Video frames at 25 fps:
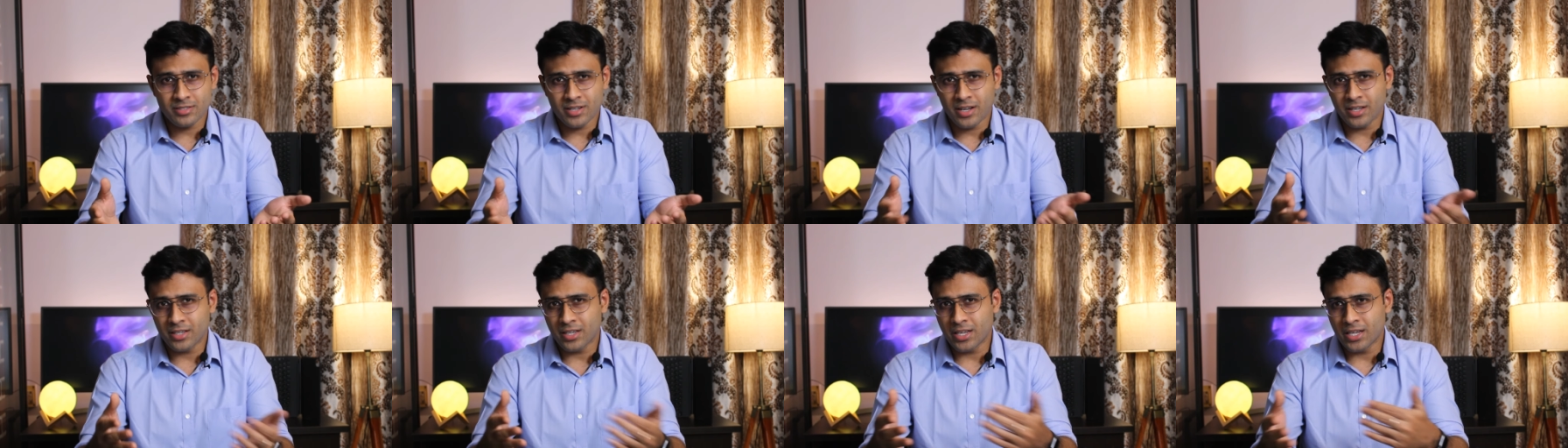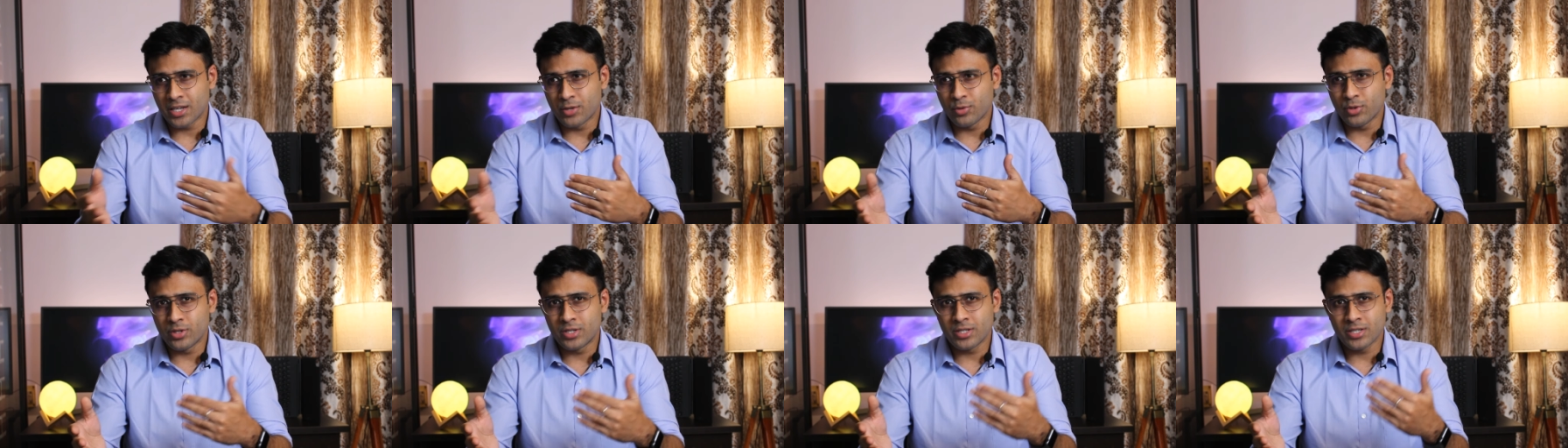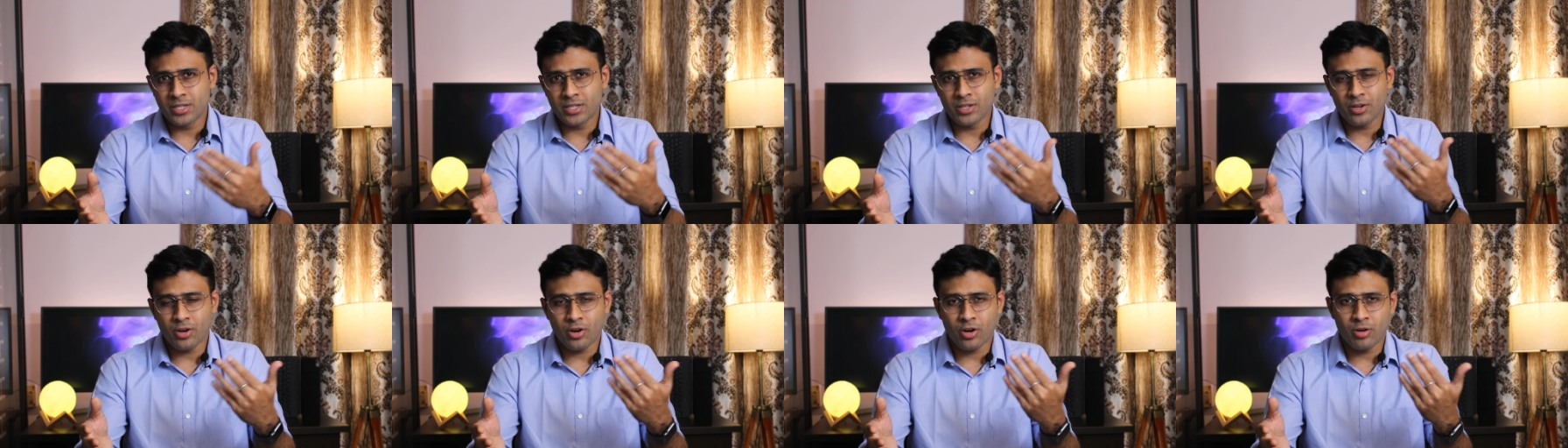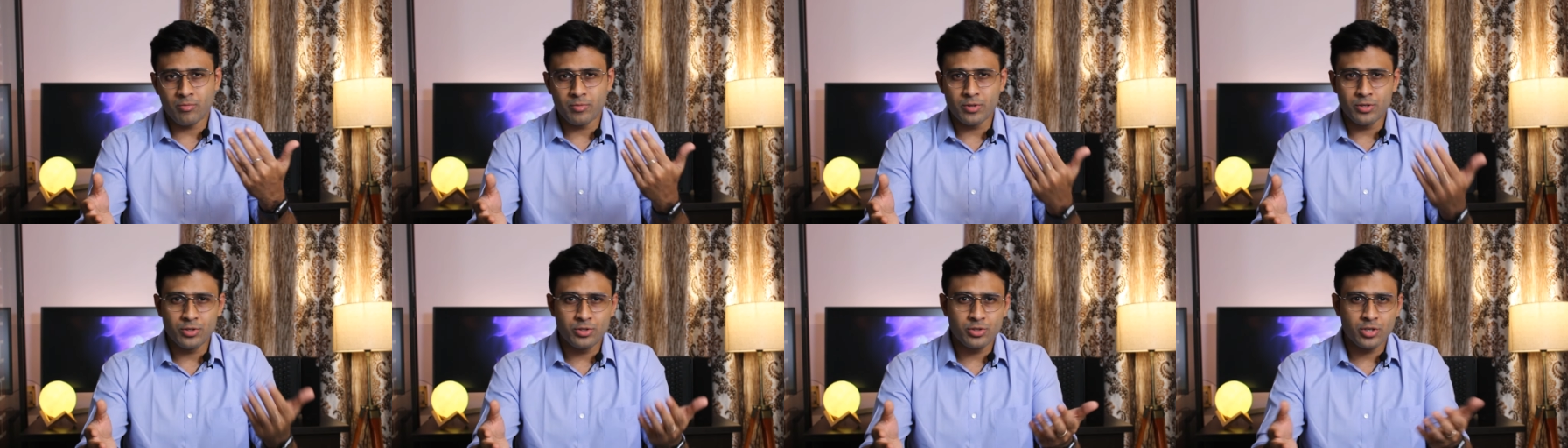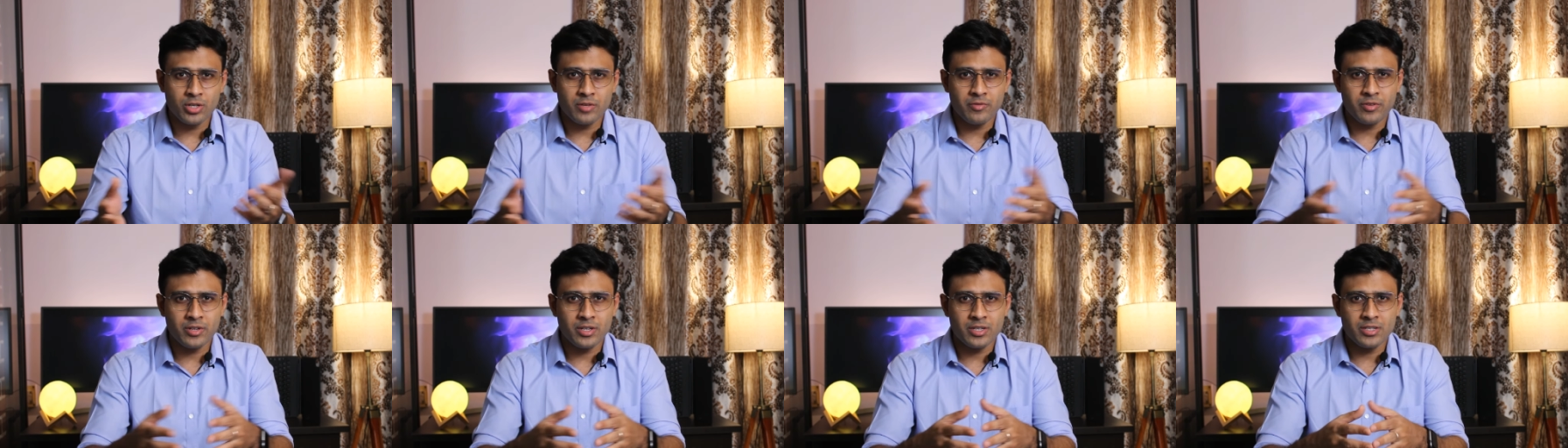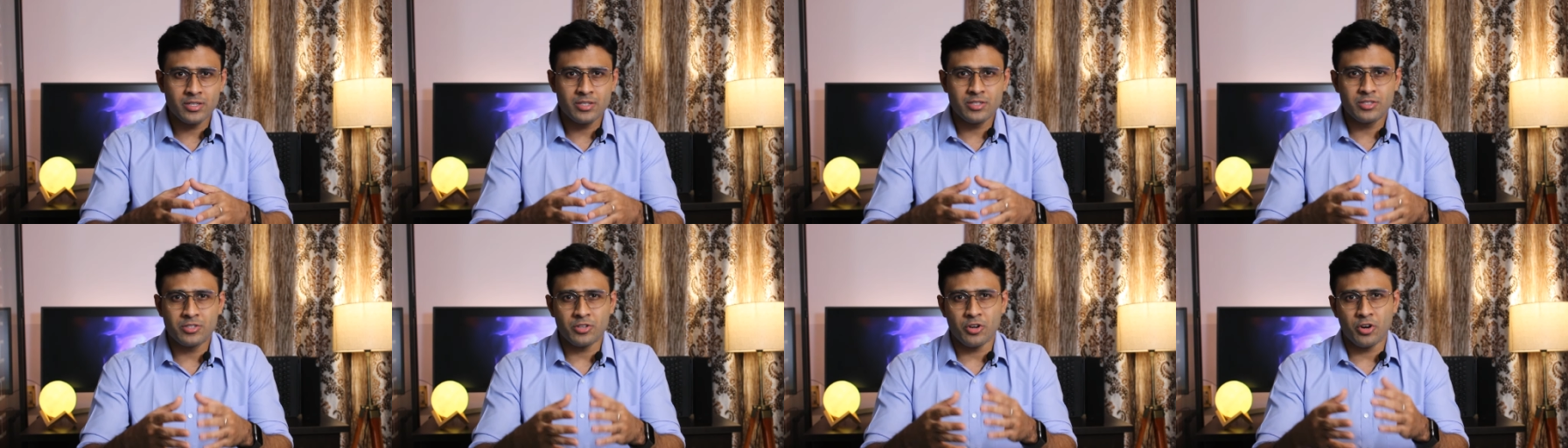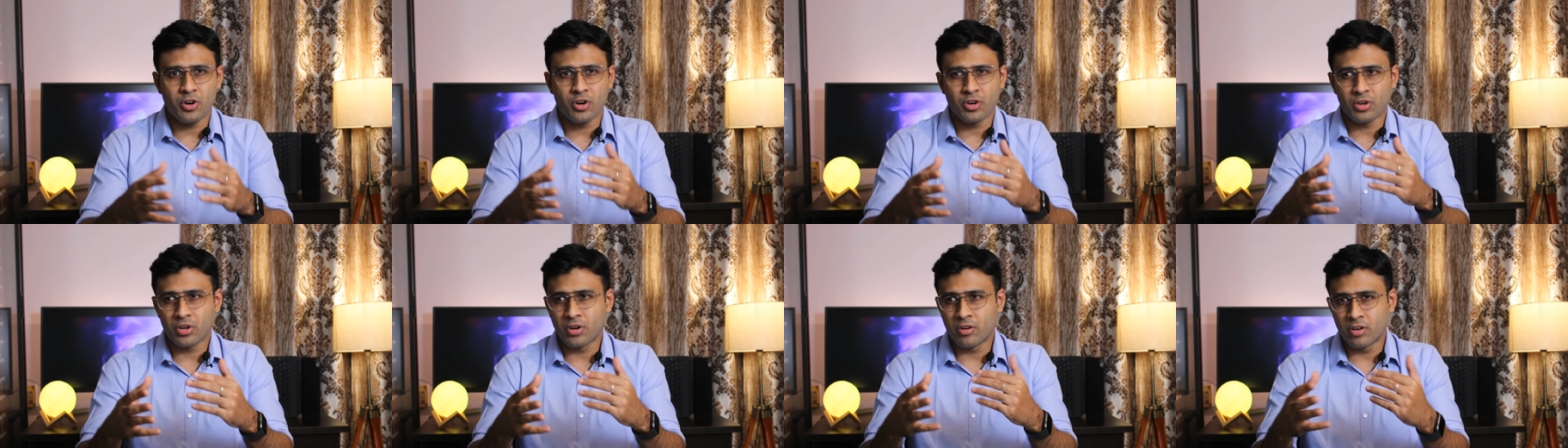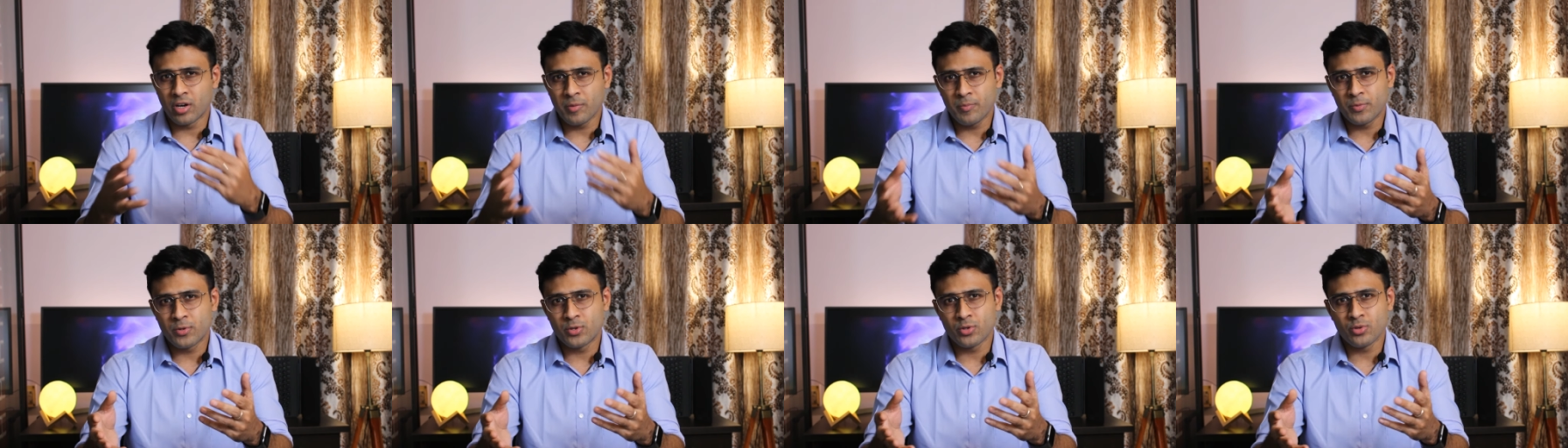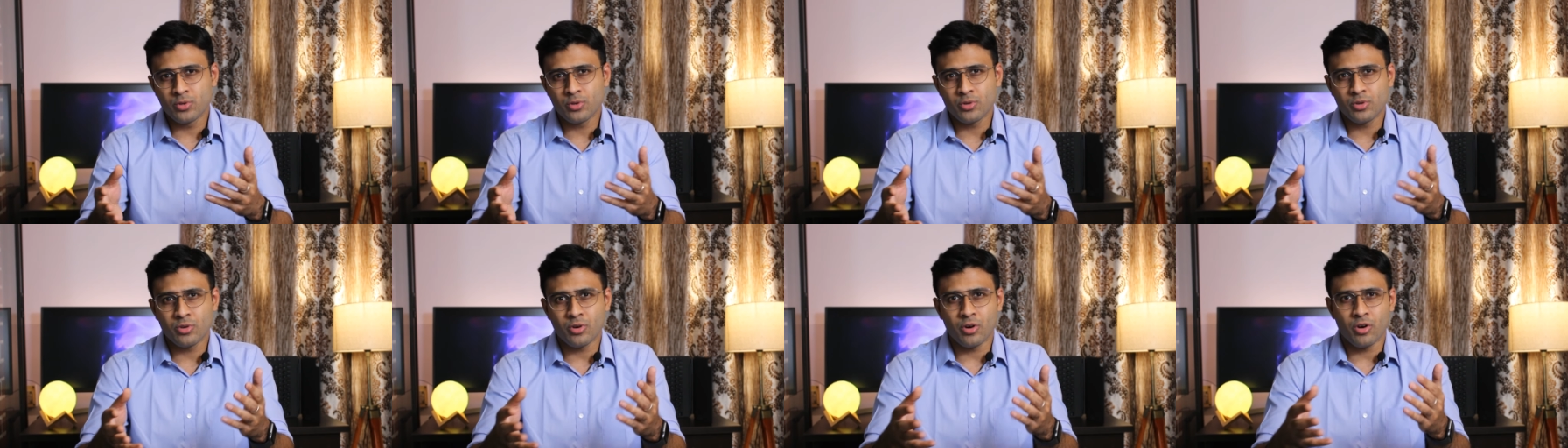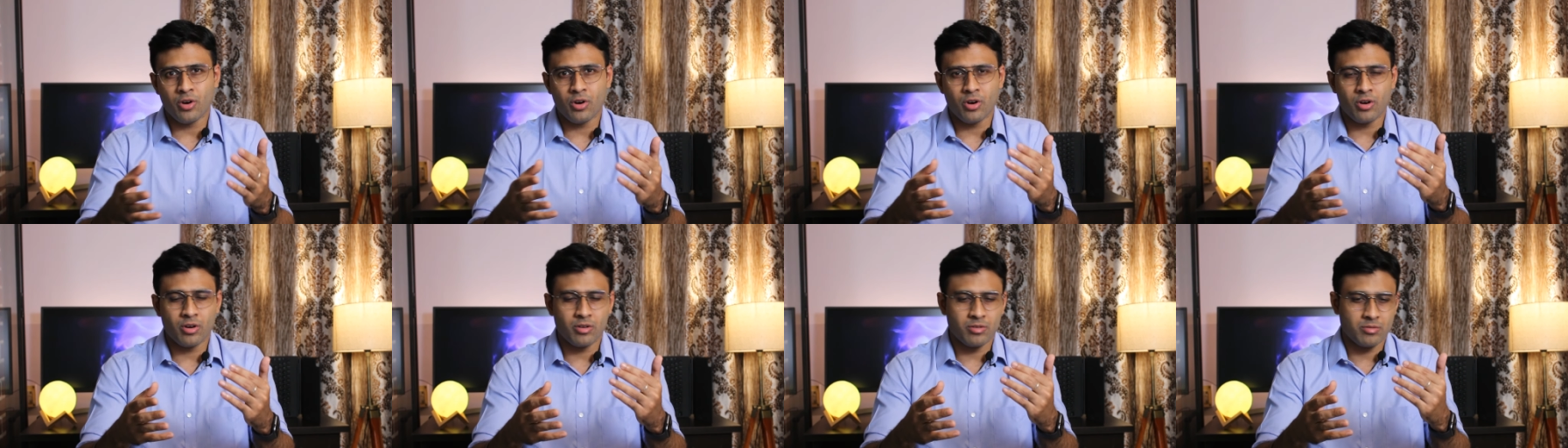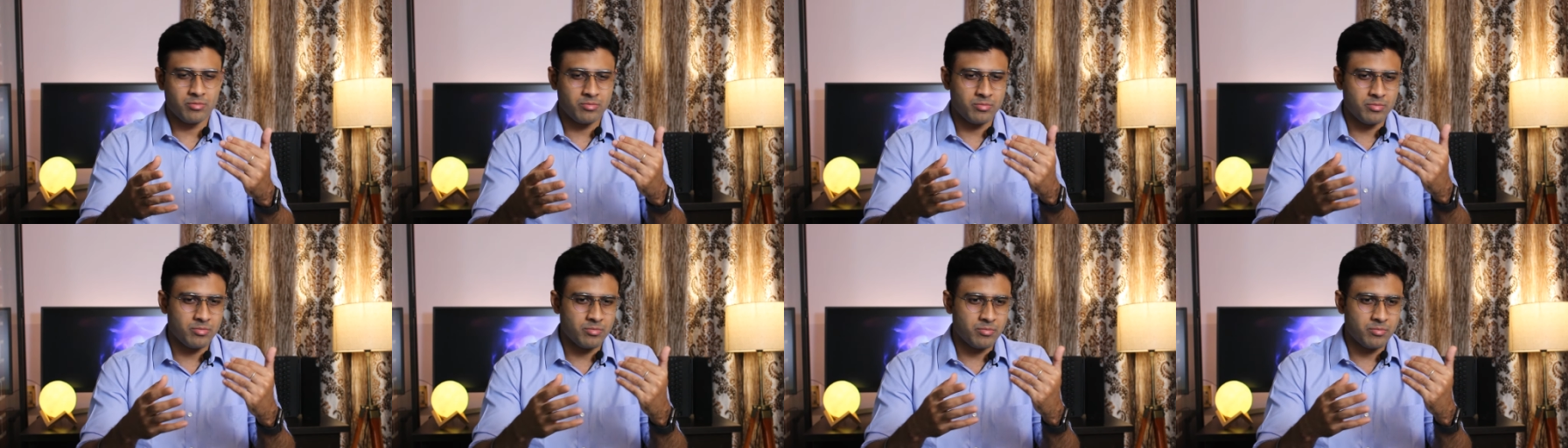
like equity or mutual funds or crypto or